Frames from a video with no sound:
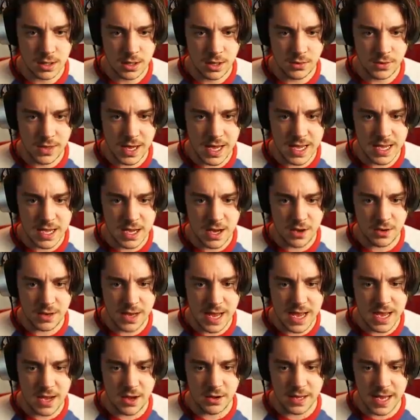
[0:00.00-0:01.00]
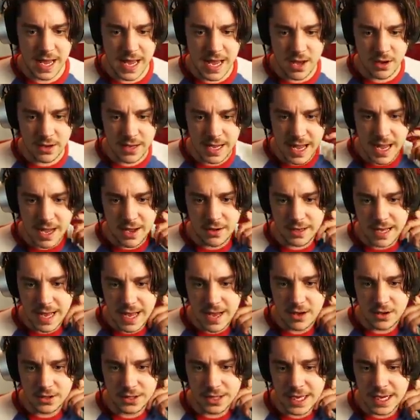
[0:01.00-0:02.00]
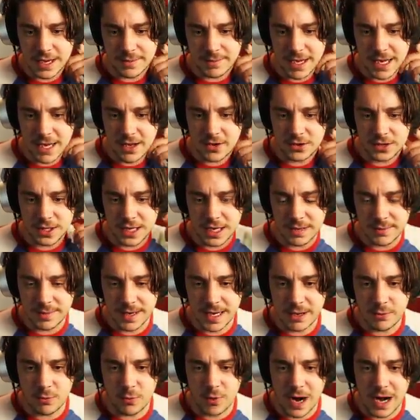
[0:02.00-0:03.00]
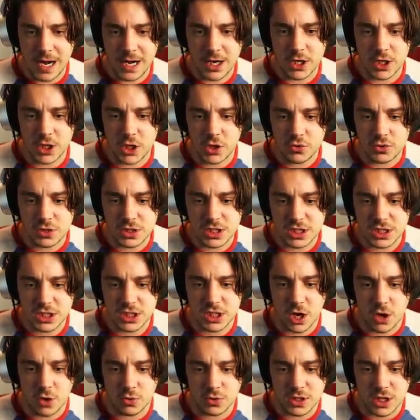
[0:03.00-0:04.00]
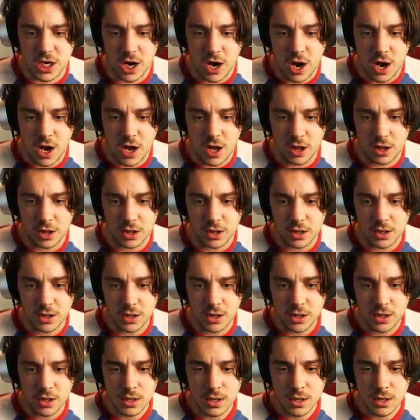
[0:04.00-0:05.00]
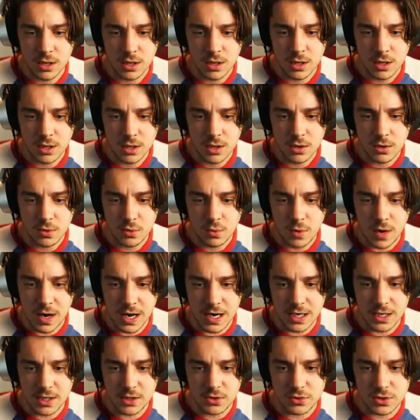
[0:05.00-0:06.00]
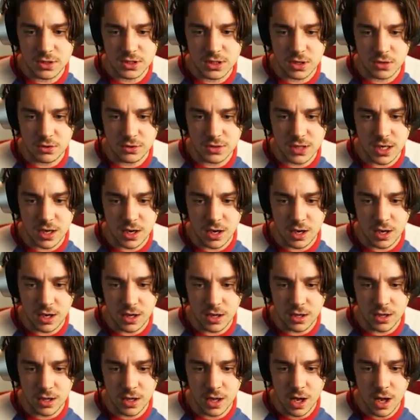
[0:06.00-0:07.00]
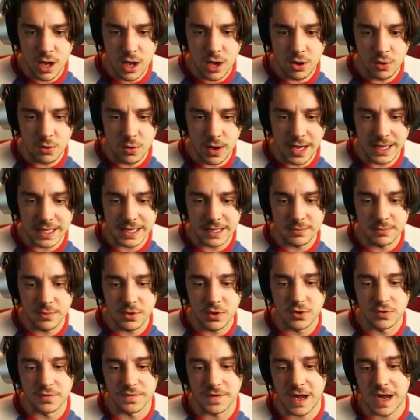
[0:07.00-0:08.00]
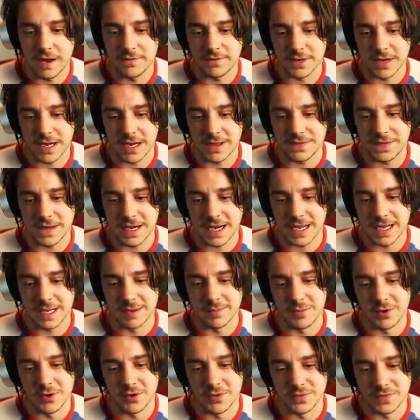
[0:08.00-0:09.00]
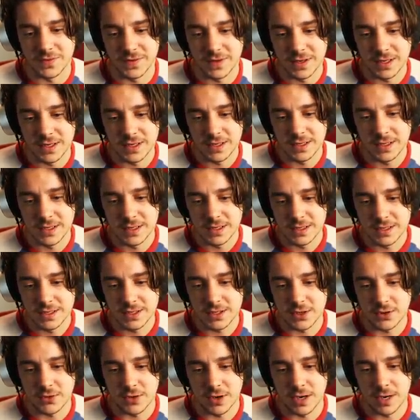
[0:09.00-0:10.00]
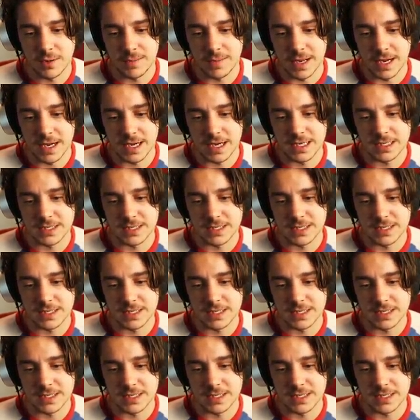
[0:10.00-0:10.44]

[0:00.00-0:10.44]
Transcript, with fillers: Okay, okay, okay, okay, okay. Hold on a minute. Hold on a minute. Why are you so tall? Why are you so tall? Oh, I can move. I forgot that I can move. Don't worry about it.